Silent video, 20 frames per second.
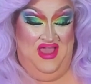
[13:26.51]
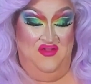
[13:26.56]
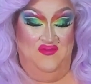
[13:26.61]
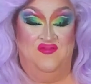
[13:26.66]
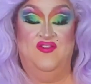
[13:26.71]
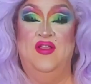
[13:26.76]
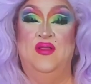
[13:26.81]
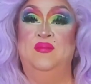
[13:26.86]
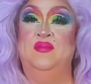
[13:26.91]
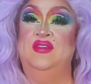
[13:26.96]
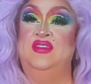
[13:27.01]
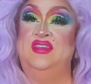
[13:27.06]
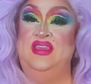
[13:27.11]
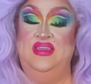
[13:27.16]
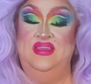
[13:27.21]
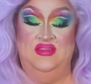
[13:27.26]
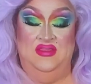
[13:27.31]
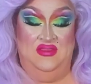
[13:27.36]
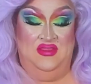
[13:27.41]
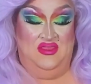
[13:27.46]
From
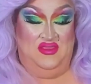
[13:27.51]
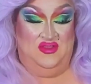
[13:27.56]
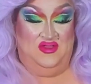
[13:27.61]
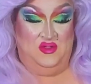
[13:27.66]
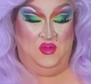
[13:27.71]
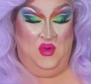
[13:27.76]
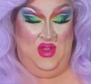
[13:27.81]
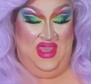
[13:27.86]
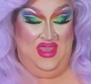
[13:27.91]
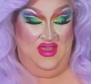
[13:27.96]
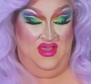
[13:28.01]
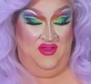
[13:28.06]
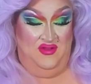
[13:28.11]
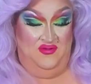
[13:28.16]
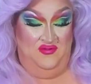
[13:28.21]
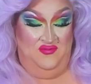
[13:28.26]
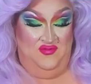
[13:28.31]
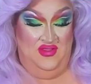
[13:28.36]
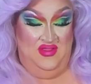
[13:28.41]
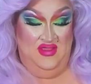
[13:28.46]
season
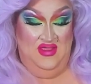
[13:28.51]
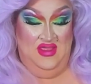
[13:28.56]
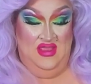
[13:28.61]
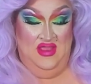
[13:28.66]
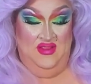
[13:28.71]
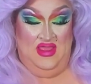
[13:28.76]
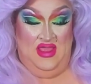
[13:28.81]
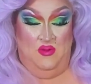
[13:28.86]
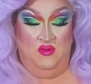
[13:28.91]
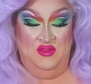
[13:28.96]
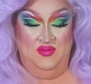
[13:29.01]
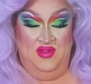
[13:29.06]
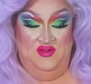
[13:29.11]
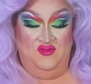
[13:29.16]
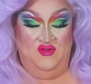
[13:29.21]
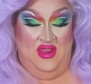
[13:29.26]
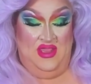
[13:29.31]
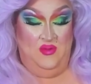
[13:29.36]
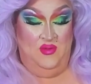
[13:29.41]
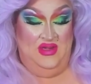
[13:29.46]
12, that was my
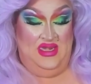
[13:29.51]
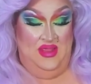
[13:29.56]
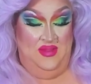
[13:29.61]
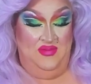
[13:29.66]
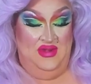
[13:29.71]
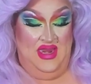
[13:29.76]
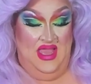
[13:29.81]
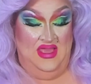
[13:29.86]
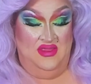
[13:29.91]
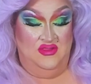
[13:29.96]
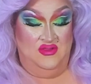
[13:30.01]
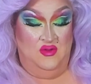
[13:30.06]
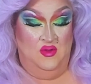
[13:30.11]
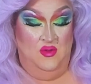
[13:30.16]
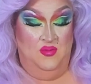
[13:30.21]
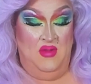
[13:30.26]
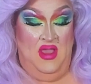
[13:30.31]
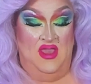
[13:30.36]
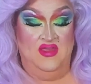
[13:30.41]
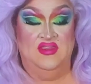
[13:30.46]
drag queen name in high
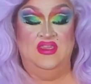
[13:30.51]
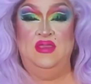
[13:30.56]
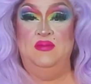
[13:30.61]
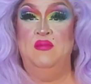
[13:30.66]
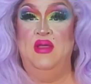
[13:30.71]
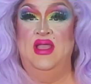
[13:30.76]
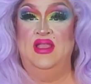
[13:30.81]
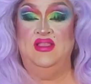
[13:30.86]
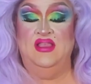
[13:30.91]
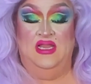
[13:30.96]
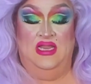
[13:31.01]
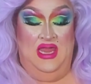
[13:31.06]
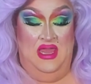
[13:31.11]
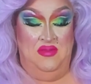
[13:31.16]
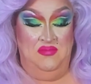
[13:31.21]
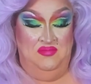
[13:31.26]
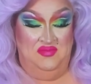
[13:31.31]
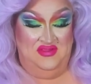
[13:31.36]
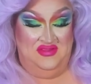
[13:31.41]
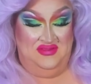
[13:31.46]
school, Mossy Mud
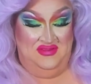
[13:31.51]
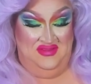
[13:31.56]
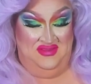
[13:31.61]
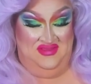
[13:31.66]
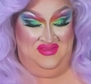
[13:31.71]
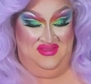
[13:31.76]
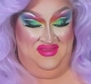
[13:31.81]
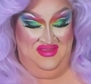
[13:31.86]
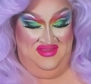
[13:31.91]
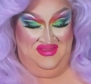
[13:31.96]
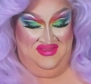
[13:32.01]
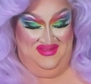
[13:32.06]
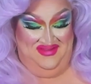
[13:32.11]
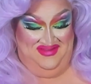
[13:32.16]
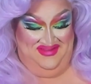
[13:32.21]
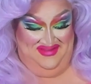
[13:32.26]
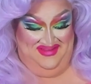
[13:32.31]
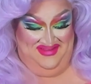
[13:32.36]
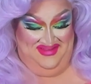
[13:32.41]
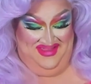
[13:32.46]
Clumps
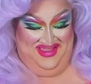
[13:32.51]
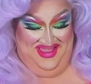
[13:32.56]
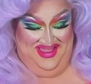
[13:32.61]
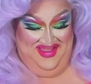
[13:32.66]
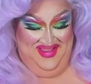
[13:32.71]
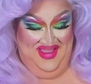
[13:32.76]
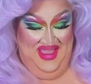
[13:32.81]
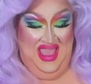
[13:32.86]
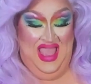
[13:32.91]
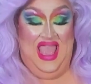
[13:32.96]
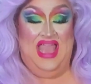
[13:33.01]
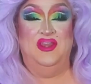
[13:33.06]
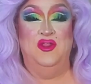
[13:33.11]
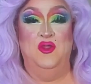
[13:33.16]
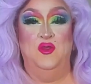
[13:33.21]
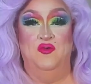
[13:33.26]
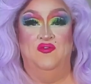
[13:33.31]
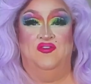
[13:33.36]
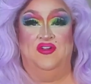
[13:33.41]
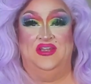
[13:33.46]
and
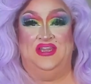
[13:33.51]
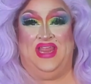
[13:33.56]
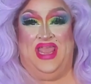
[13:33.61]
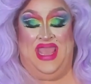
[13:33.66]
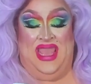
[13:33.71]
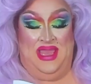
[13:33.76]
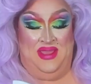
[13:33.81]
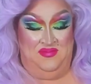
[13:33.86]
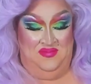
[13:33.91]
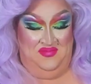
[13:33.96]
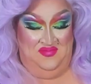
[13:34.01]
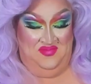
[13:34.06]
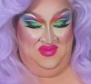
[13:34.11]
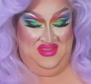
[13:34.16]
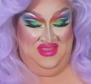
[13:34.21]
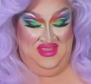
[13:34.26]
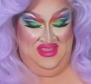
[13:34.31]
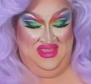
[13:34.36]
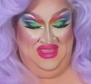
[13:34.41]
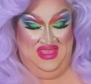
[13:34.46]
Hoover Dam.
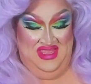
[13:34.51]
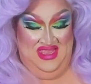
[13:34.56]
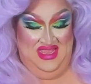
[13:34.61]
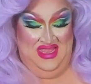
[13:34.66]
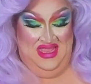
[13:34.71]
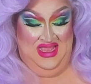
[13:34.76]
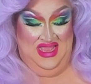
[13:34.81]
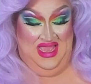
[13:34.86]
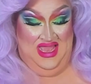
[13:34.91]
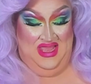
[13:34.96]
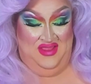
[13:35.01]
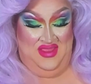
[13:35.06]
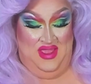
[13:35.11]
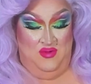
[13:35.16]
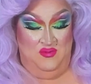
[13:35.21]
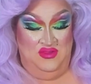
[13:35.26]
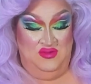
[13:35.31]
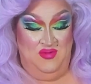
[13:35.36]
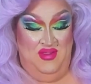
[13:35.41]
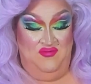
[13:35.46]

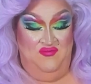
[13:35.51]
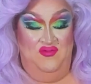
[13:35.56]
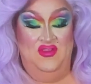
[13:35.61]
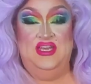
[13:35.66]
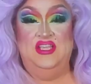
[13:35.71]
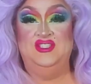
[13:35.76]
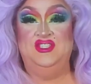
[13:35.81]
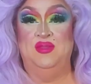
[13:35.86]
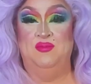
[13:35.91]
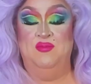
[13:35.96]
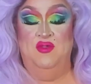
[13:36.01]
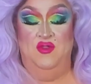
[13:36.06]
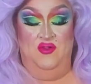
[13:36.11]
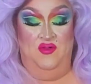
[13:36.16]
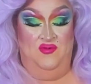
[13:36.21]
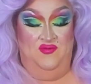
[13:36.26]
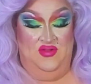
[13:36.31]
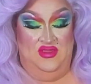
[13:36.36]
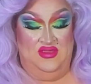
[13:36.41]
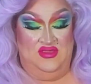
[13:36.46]
That was my finishing
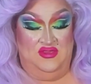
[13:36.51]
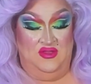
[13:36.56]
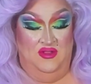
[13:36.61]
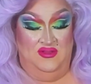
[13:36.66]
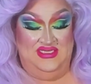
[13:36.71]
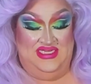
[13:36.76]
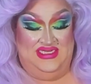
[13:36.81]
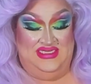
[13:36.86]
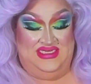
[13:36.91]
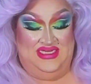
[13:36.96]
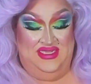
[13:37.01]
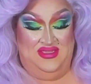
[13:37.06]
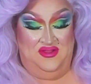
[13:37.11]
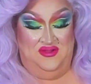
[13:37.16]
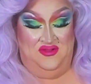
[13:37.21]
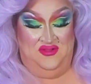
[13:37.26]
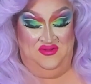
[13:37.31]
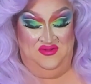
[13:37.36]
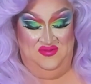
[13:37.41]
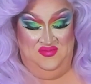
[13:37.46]
move, Salty
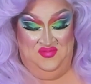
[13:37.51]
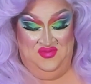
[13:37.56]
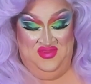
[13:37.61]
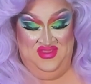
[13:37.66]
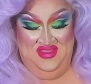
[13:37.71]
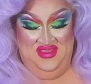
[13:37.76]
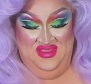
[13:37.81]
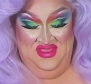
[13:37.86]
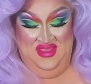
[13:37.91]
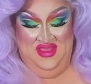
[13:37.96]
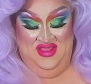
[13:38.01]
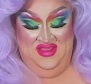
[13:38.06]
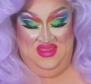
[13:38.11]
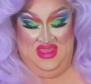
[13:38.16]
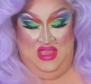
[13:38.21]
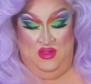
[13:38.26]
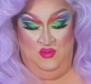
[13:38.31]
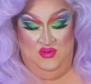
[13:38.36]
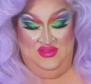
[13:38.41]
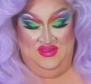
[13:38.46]
Tickle.
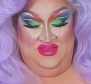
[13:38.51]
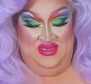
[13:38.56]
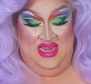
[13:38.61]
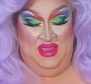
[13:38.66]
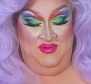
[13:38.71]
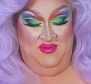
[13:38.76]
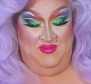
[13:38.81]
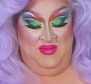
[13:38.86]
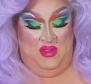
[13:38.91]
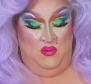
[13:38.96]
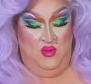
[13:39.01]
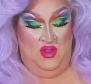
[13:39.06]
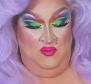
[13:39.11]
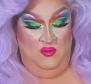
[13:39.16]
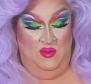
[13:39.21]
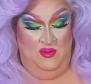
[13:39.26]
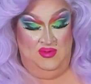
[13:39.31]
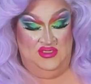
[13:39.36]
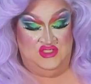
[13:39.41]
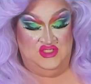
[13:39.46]
That was the name of my
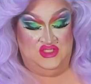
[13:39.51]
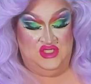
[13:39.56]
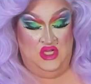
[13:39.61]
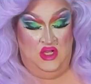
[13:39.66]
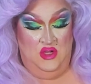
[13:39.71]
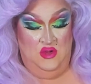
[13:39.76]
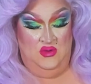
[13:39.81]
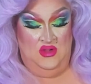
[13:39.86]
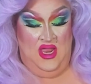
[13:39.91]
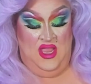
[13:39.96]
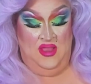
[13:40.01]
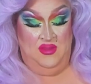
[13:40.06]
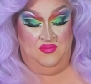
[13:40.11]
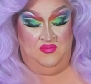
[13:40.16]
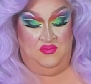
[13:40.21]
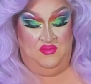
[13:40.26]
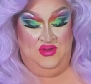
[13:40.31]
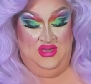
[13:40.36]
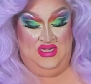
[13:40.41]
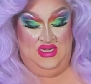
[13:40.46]
one-woman show.
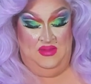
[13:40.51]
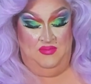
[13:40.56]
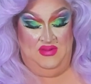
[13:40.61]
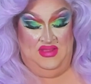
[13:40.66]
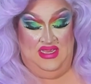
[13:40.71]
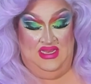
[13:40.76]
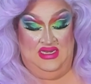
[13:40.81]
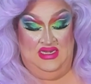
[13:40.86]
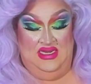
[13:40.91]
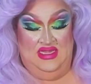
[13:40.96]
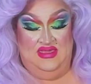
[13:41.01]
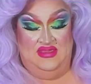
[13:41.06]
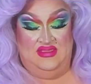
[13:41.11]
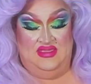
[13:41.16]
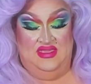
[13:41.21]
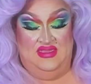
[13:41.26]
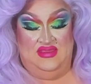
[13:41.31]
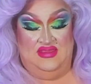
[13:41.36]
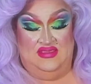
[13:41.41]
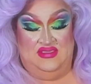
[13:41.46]
Not pretty, but at least
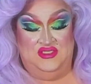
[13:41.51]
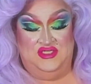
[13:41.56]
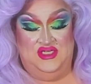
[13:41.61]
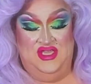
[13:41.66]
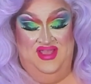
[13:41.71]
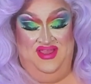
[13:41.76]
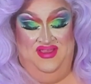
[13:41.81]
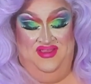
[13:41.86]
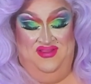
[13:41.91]
it's...